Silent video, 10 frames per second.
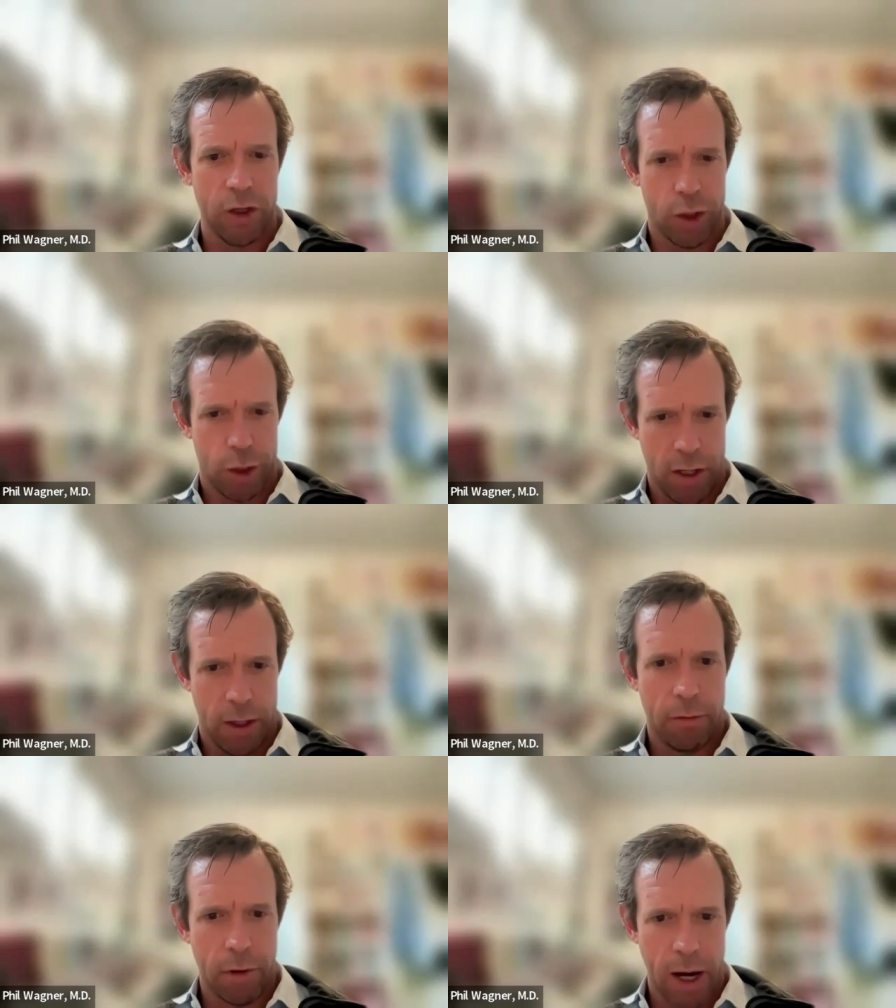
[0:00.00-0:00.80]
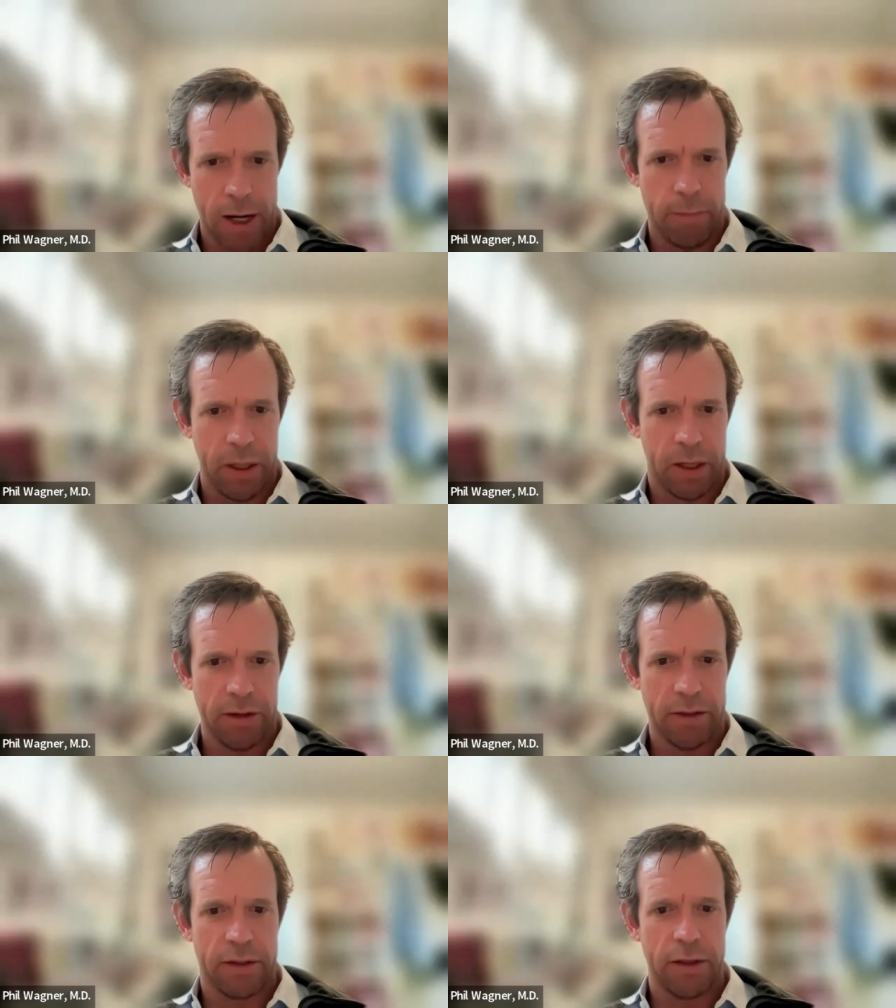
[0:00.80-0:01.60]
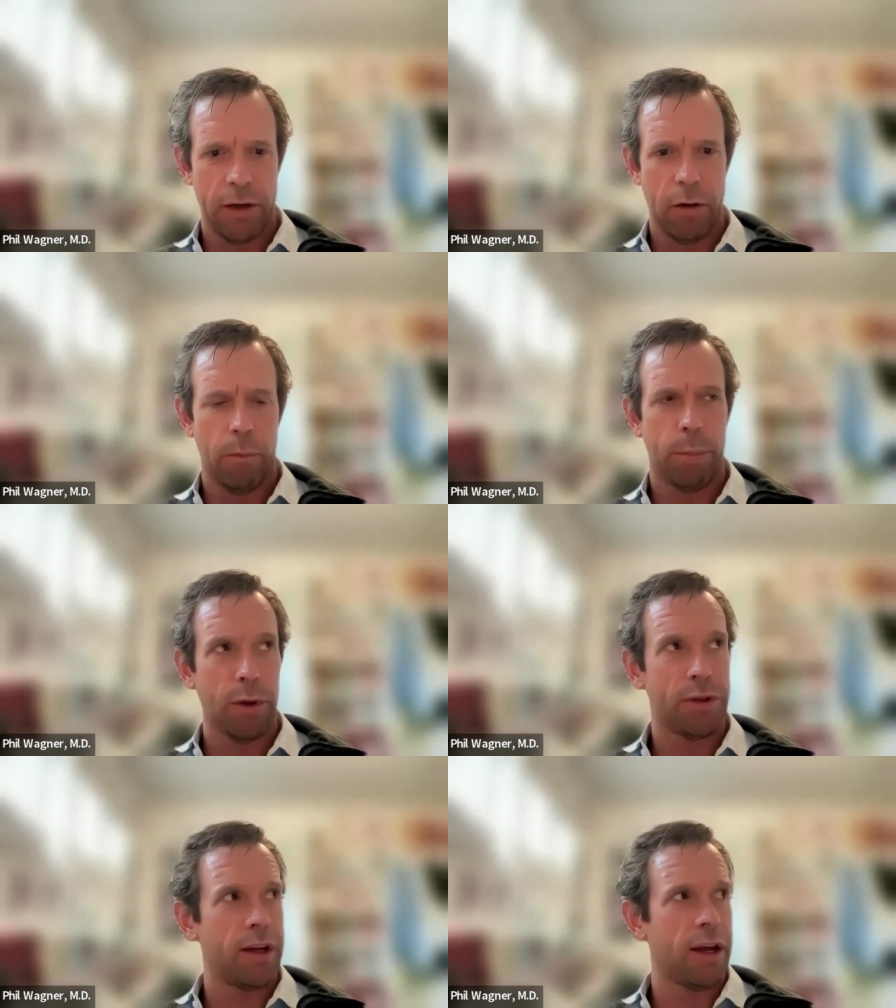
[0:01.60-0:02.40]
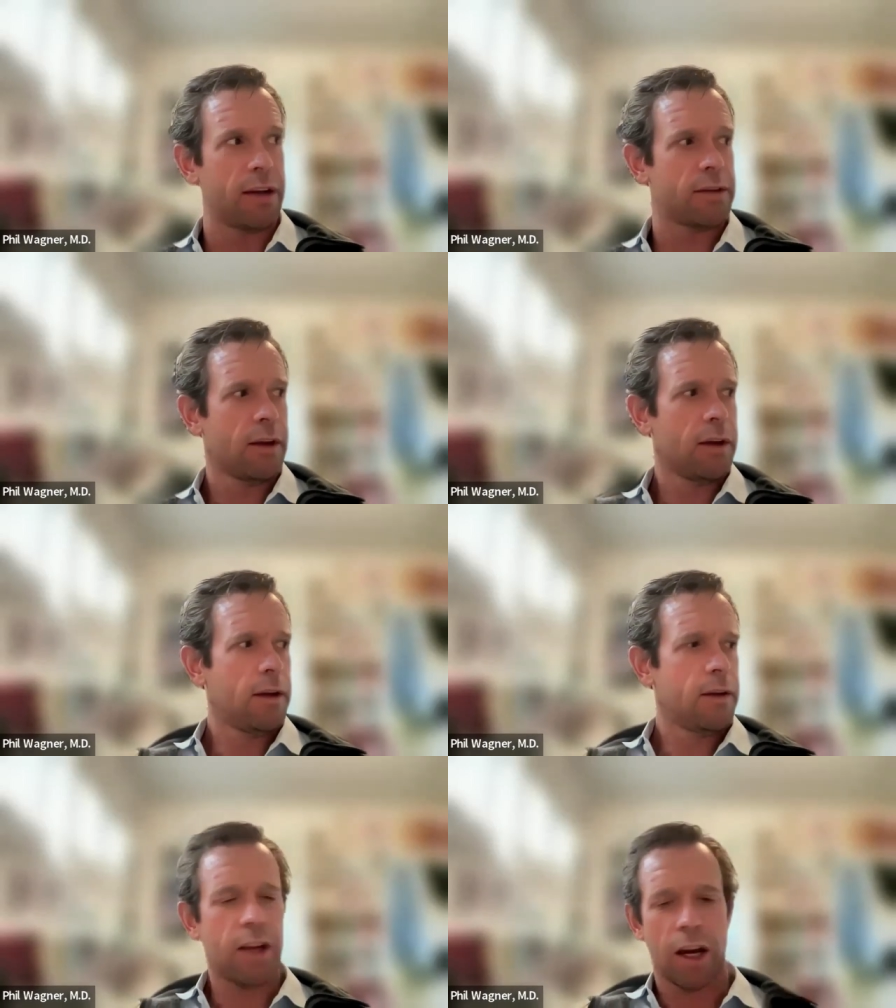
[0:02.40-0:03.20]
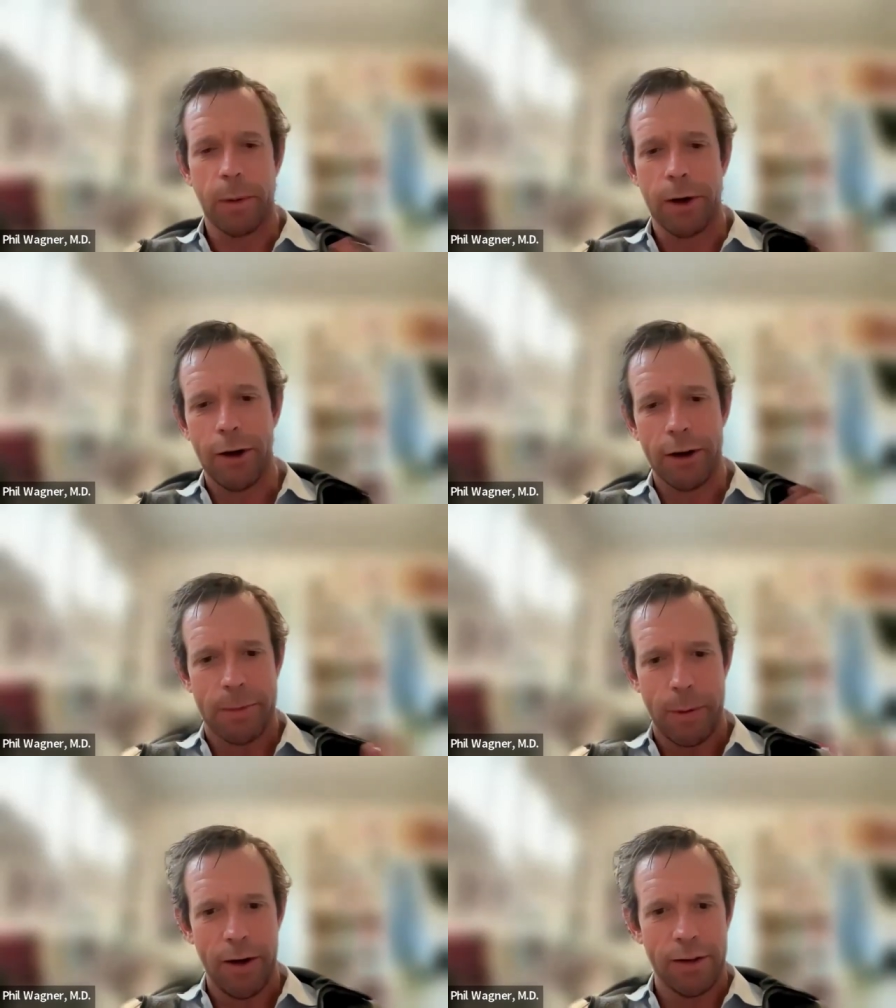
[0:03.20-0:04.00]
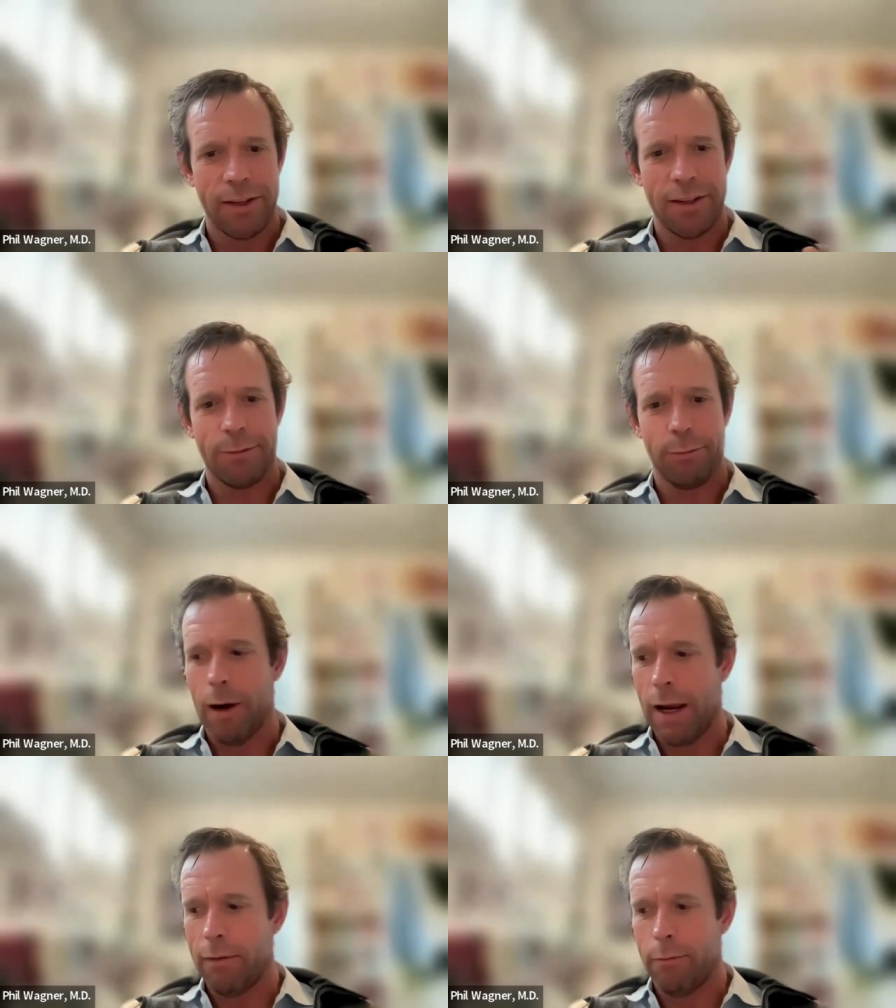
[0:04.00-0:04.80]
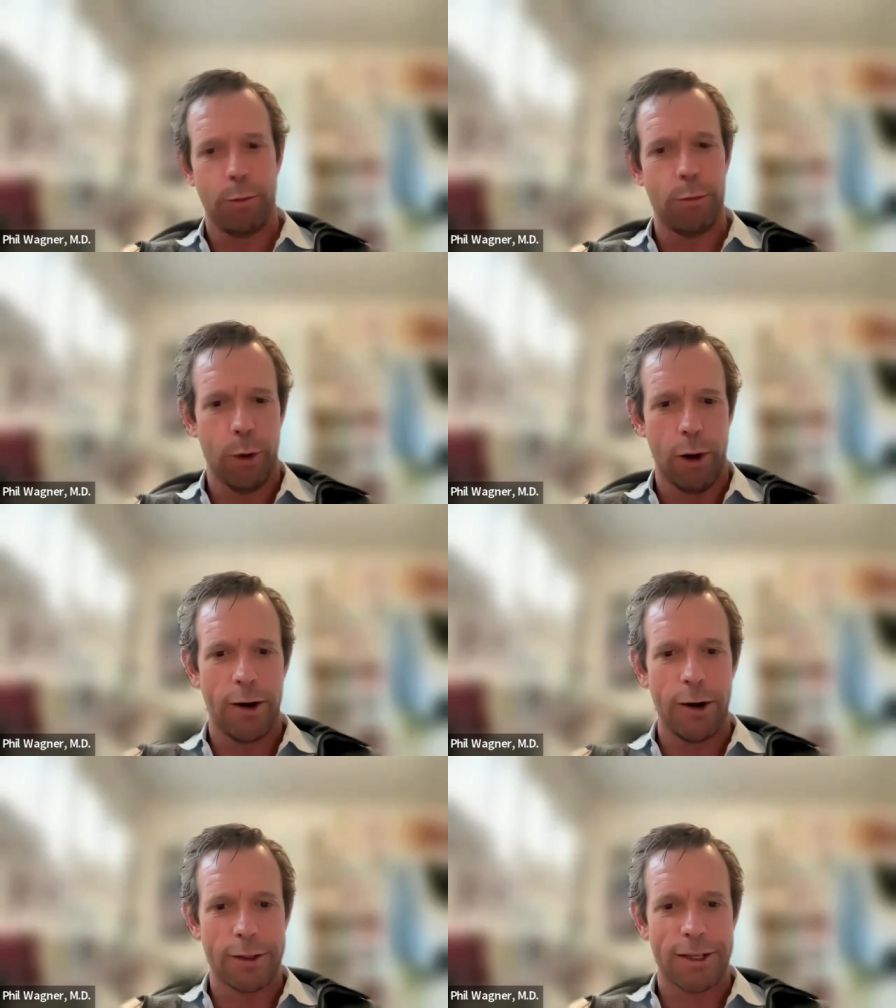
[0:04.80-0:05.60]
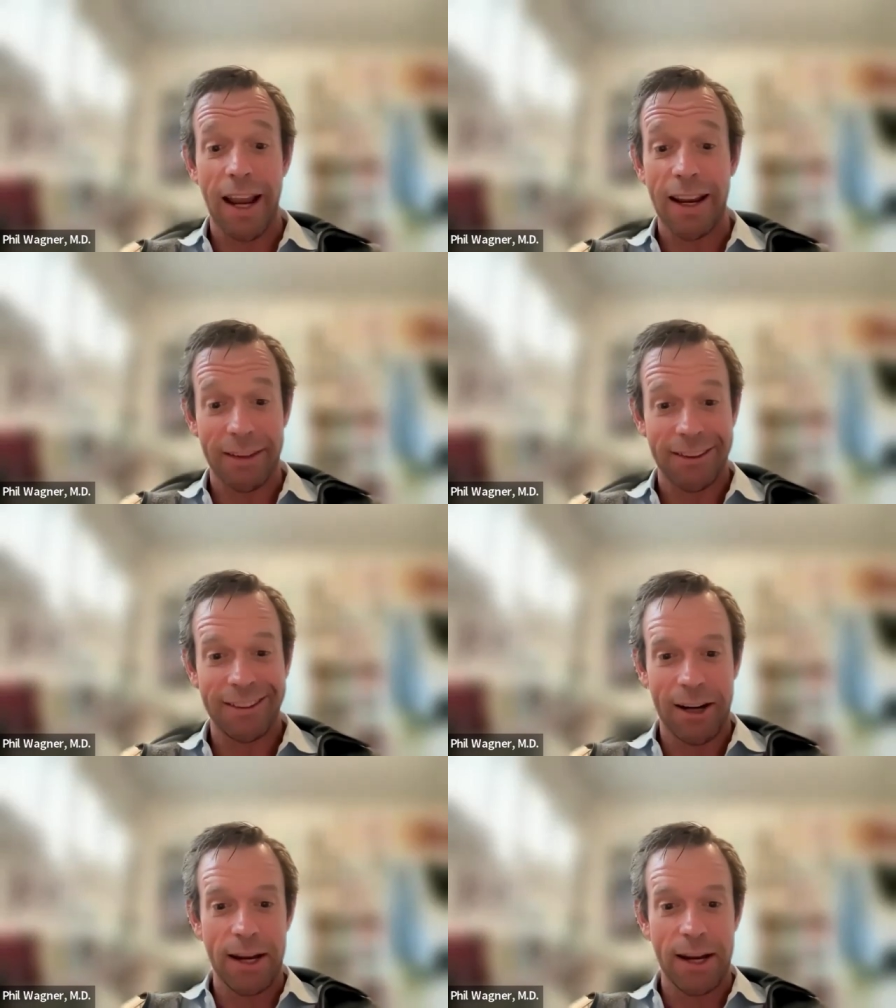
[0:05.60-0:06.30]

injury, right? Because you know both of you guys talk about your experiences, right, where it hurts and ain't, right?